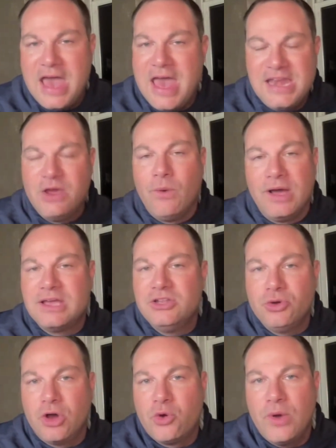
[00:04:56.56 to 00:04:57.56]
anyone can
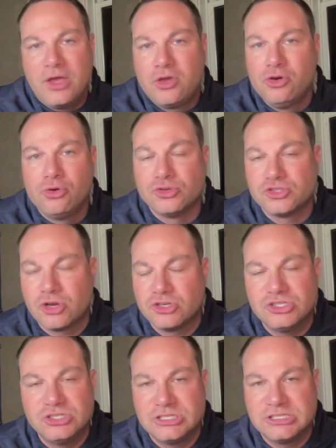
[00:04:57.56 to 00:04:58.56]
do a quick Google
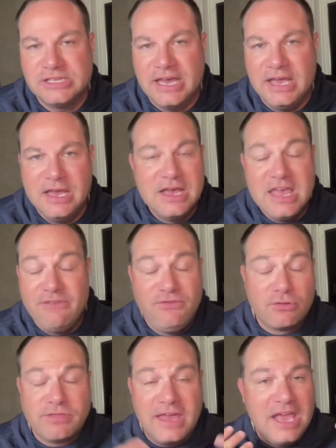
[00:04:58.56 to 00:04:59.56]
search and just say, if
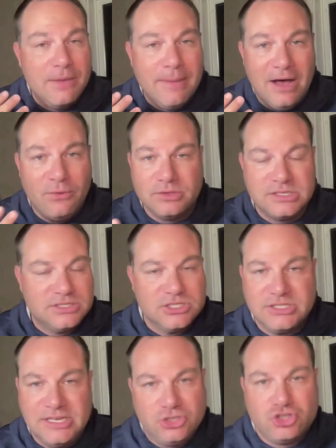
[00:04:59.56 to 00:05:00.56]
you're thinking about, let's
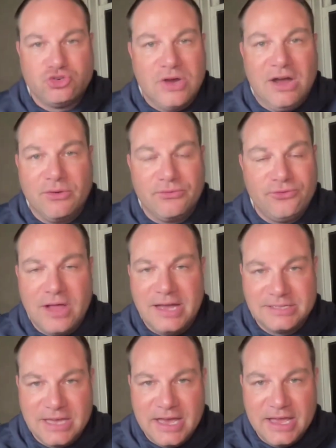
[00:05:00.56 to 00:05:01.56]
just say trout fly
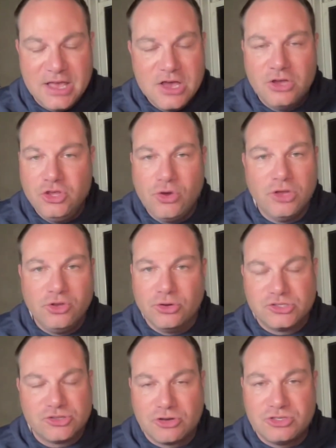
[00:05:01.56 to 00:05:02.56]
tying, you can do a
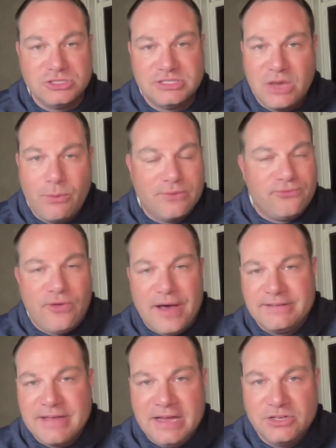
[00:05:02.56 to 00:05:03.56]
search and say, what fly
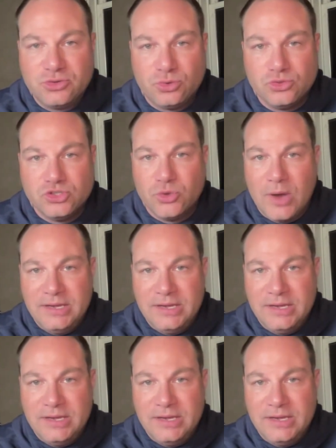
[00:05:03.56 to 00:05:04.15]
tying tools do I